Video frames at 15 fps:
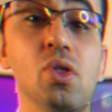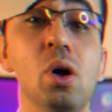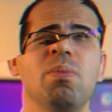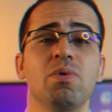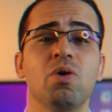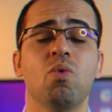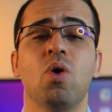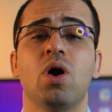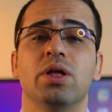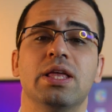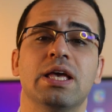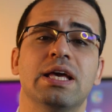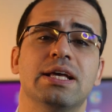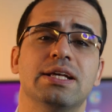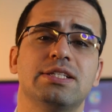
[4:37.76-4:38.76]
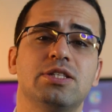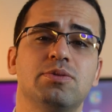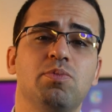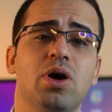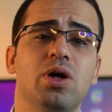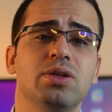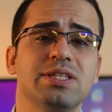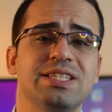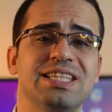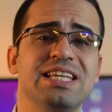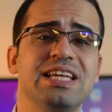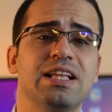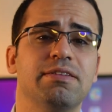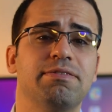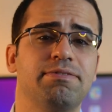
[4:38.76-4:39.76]
Number 1. Small
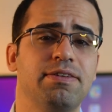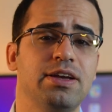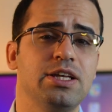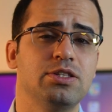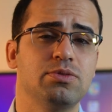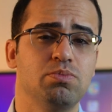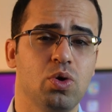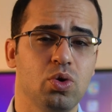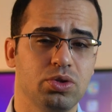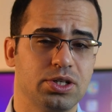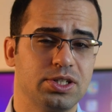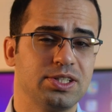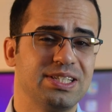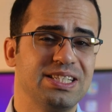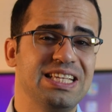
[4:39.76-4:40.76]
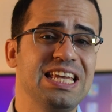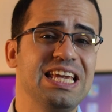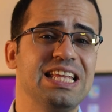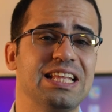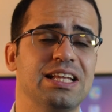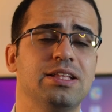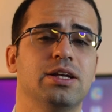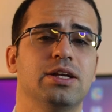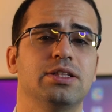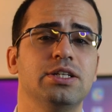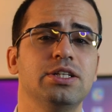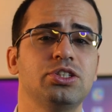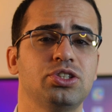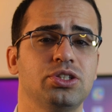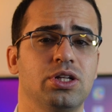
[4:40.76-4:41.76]
single-phase motors need an
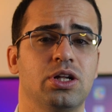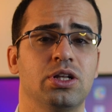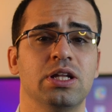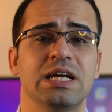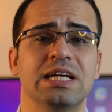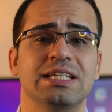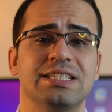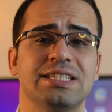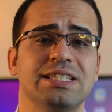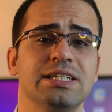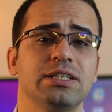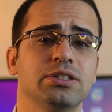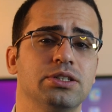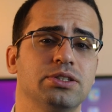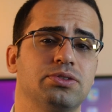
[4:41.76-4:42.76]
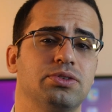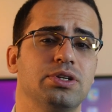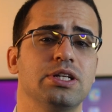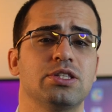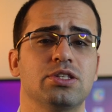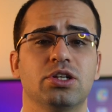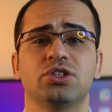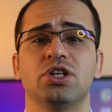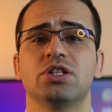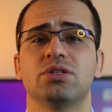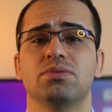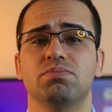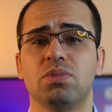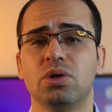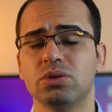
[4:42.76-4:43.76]
additional circuitry such
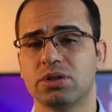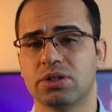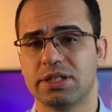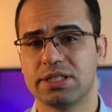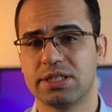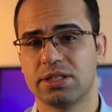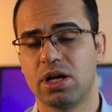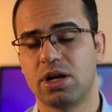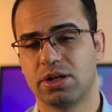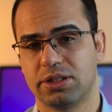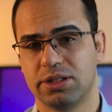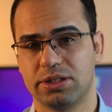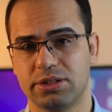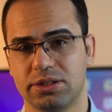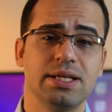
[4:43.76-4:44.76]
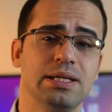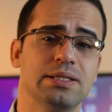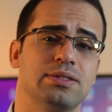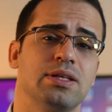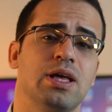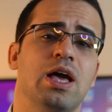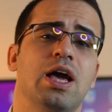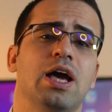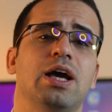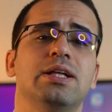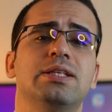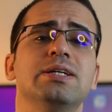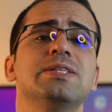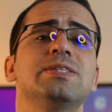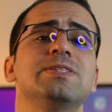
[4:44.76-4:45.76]
as motor starter, since
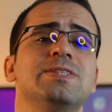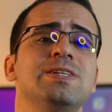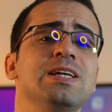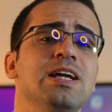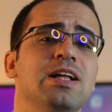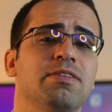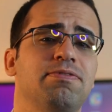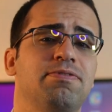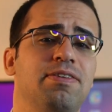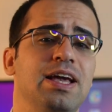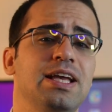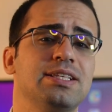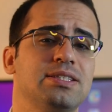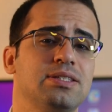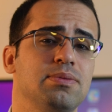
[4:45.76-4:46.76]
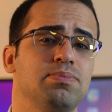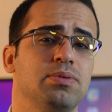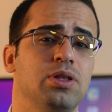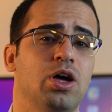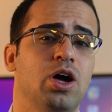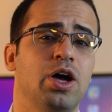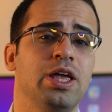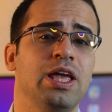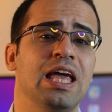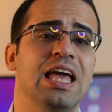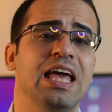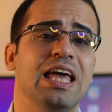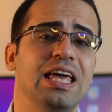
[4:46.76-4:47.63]
it is single-phase supply